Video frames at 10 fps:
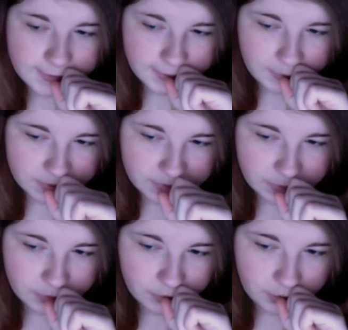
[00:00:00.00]

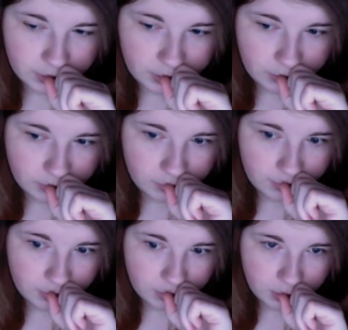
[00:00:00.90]
episode that I don't
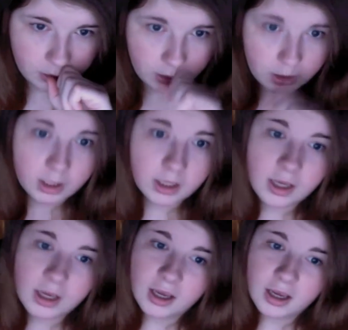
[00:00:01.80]
remember.
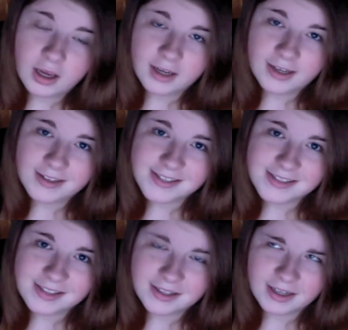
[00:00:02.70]
I guess that's
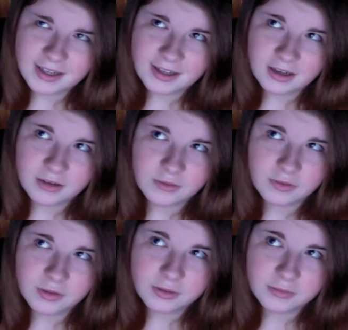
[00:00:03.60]
it that I can think of.
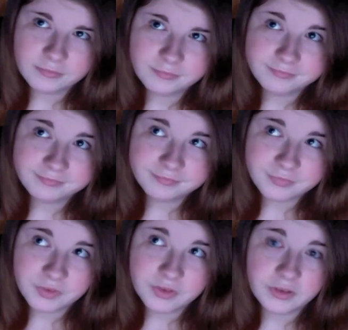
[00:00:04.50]

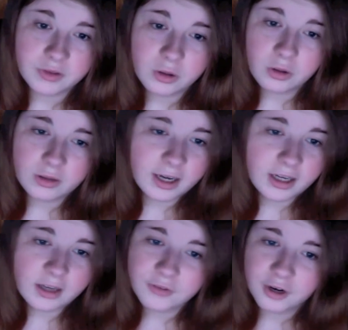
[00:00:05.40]
No, not
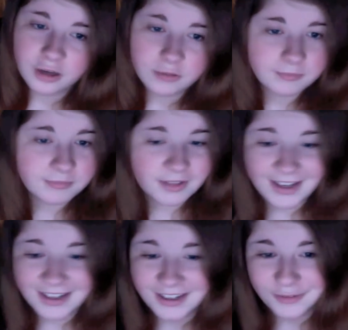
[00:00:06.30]
enough Kurt.
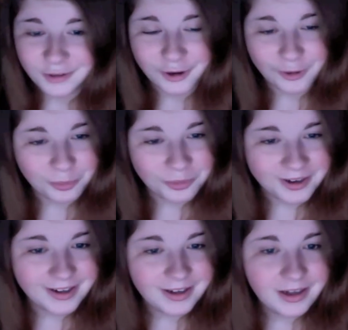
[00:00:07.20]
Not enough Kurt, but